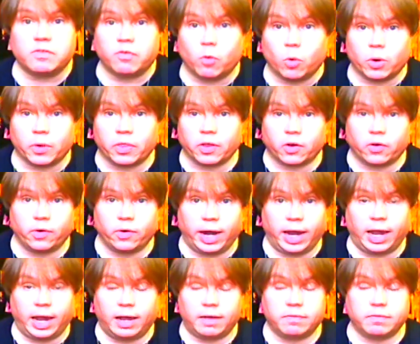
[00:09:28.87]
for the
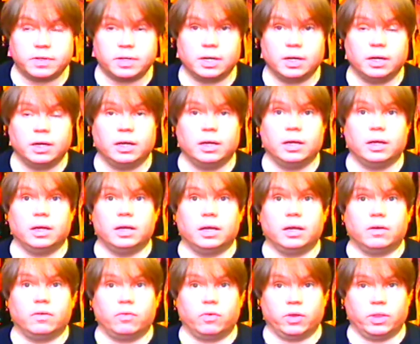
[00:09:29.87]
craft,
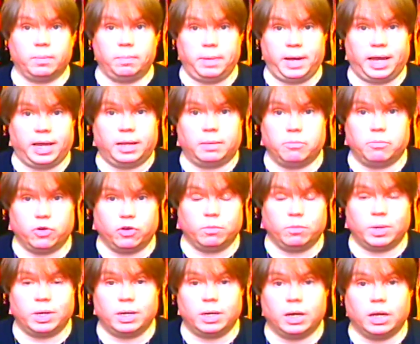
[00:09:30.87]
for the pagan
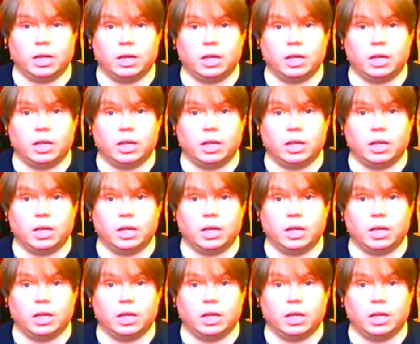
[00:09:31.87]
movement,